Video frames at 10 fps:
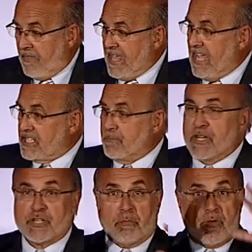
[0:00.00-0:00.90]
They had
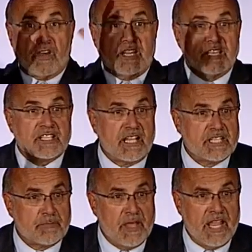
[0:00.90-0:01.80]
special parking
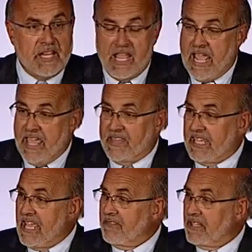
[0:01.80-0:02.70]
signs made, and
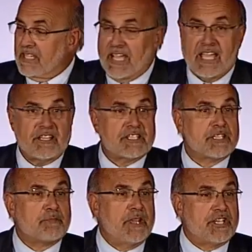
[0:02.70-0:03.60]
they gave the
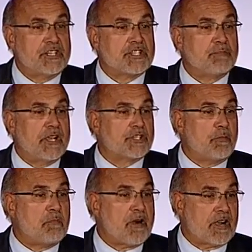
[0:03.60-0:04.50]
dialysis patients
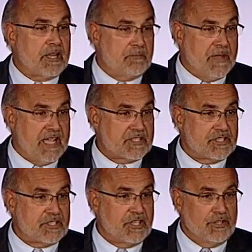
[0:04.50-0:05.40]
special parking
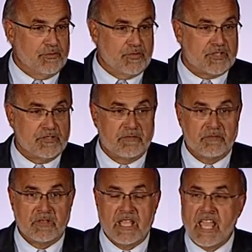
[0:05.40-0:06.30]
passes to use.
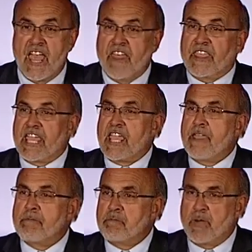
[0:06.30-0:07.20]
The
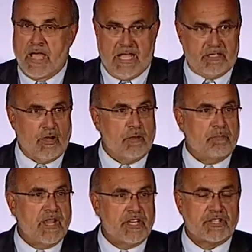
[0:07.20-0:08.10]
impact on
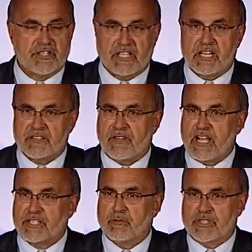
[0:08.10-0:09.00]
patient
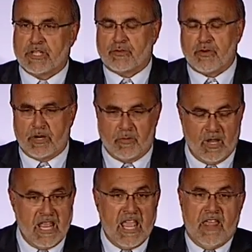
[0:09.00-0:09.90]
satisfaction was
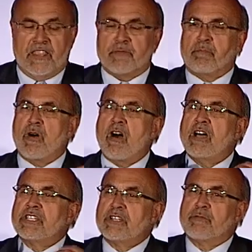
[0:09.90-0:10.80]
incredible. The
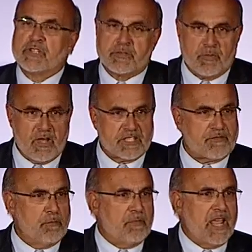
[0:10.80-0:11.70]
positive response
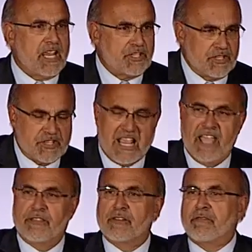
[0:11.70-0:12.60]
from patients
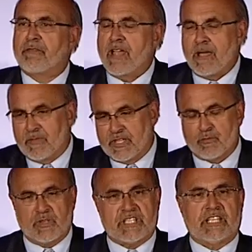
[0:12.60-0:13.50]
and their
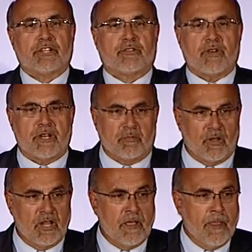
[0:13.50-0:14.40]
families was incredible.